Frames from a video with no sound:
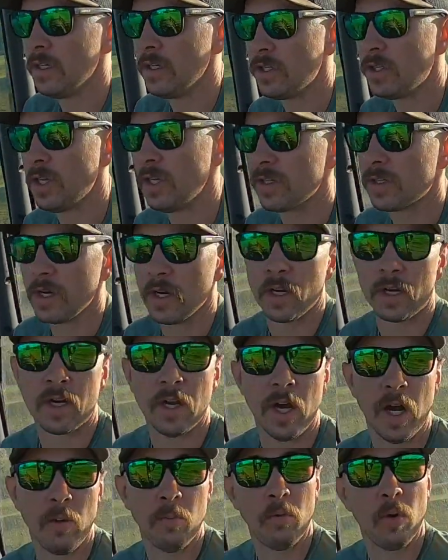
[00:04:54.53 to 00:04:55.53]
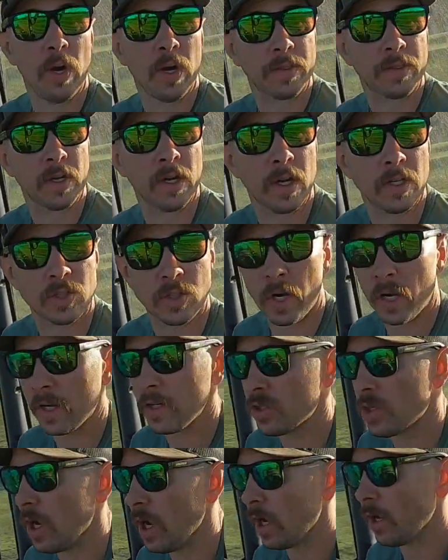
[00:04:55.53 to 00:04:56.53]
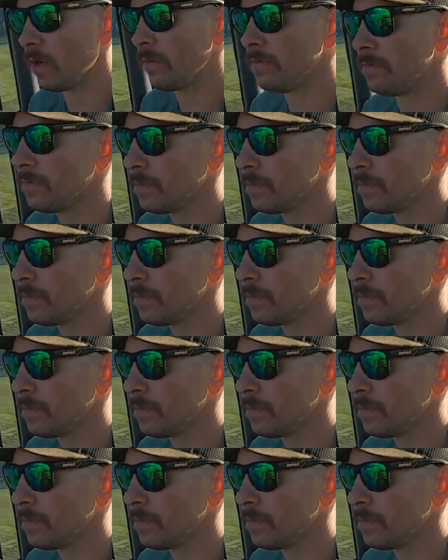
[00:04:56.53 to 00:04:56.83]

She's gonna come with truck and trailer.